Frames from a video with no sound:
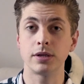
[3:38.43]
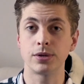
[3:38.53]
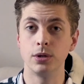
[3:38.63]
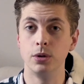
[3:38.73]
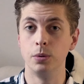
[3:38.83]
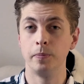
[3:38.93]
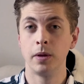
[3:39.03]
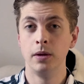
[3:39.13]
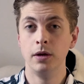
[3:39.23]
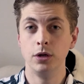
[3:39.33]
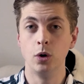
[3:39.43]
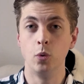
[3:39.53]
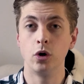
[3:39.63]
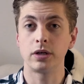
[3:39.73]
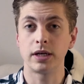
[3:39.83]
So your
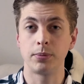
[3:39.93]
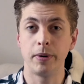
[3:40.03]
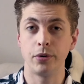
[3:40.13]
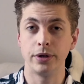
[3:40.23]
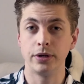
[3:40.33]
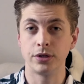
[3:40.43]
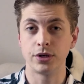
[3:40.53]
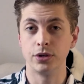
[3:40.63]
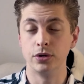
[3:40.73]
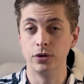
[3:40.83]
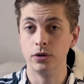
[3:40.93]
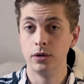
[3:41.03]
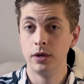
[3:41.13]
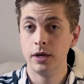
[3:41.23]
work experience, your